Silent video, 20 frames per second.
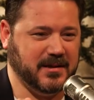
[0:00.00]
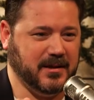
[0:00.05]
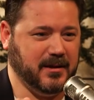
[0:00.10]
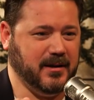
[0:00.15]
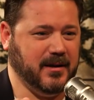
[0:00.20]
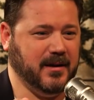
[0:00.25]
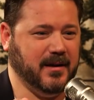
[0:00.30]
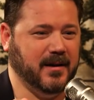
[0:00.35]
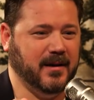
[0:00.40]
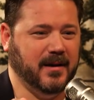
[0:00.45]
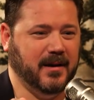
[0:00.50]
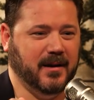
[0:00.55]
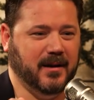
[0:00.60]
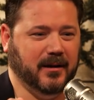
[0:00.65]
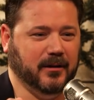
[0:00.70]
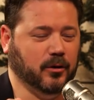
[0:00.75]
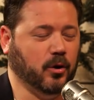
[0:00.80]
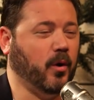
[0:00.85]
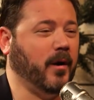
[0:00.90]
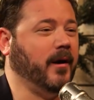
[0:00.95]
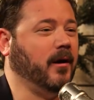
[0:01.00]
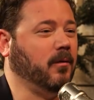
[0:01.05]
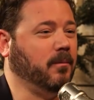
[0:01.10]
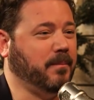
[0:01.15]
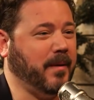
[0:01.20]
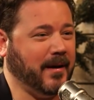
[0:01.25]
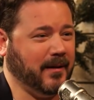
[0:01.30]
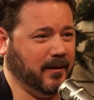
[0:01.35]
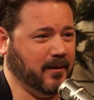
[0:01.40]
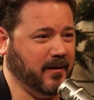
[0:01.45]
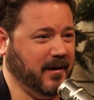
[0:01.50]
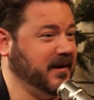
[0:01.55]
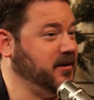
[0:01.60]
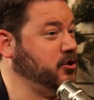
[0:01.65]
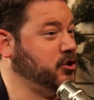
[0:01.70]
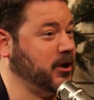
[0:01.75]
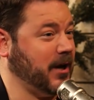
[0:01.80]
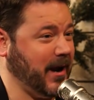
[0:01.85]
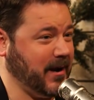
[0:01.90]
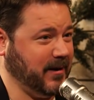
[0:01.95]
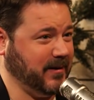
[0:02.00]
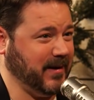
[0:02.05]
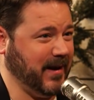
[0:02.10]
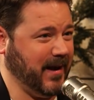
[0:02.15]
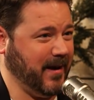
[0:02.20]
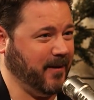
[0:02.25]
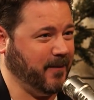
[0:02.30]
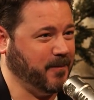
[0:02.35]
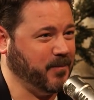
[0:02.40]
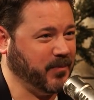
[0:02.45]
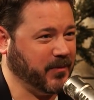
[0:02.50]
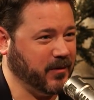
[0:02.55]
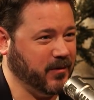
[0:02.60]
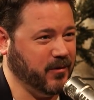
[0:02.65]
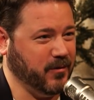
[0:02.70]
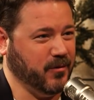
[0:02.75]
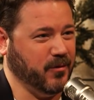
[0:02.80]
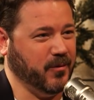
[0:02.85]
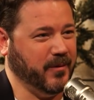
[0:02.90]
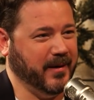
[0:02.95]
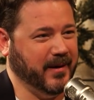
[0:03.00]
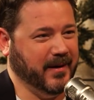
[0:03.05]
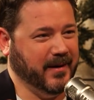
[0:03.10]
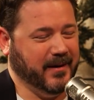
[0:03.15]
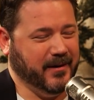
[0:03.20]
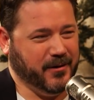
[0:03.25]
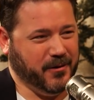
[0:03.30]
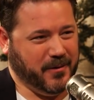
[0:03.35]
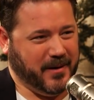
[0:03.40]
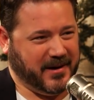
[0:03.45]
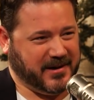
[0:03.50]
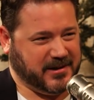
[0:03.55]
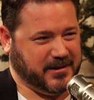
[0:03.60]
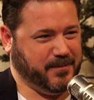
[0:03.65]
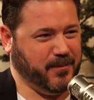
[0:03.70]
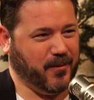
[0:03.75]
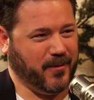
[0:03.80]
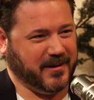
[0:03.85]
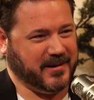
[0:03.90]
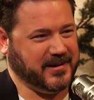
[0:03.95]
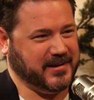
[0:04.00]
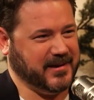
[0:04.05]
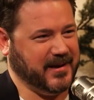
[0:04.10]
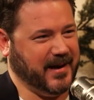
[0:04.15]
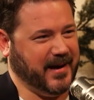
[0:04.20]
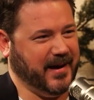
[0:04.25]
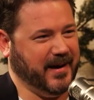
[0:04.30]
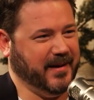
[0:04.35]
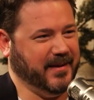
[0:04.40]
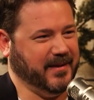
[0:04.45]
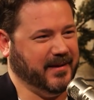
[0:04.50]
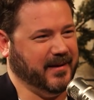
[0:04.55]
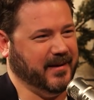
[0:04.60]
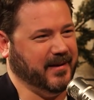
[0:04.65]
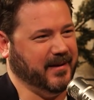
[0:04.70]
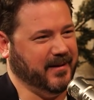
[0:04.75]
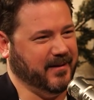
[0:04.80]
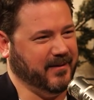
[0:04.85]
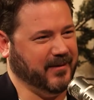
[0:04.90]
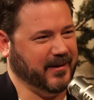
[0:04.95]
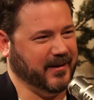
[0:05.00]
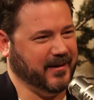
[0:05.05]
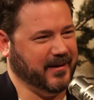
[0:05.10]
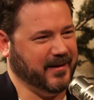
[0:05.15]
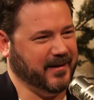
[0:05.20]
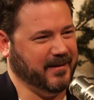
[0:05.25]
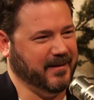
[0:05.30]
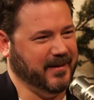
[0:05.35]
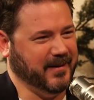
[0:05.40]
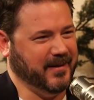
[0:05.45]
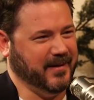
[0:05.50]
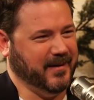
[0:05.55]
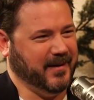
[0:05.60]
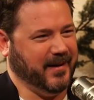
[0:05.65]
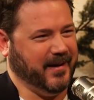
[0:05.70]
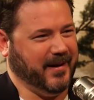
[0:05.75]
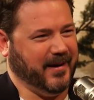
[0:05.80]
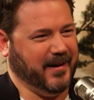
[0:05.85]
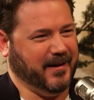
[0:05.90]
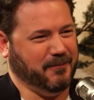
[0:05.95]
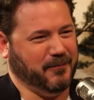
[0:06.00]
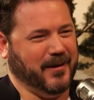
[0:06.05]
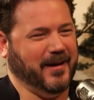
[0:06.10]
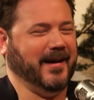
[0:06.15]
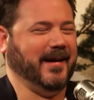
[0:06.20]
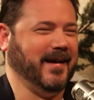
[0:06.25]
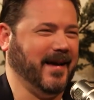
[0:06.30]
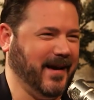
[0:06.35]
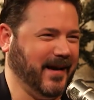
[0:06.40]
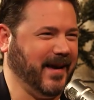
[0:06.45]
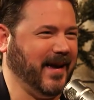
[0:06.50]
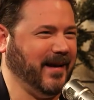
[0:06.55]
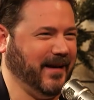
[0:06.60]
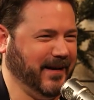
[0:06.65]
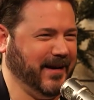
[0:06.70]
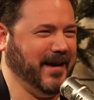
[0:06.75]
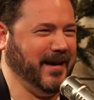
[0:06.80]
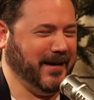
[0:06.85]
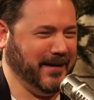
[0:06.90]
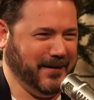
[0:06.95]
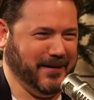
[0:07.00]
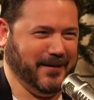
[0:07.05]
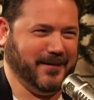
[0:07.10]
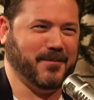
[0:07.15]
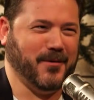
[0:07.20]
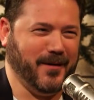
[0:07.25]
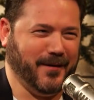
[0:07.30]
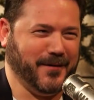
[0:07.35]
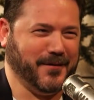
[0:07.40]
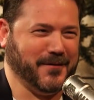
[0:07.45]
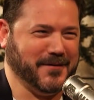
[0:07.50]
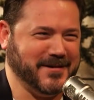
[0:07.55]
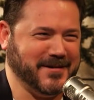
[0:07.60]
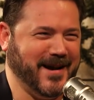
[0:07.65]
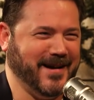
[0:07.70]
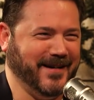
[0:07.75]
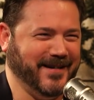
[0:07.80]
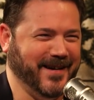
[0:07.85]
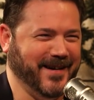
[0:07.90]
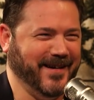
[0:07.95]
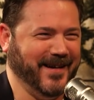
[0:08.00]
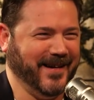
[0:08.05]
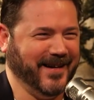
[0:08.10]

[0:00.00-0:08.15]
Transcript: the loyal butler in Chinatown who exports well, I can't get into spoilers for Chinatown, I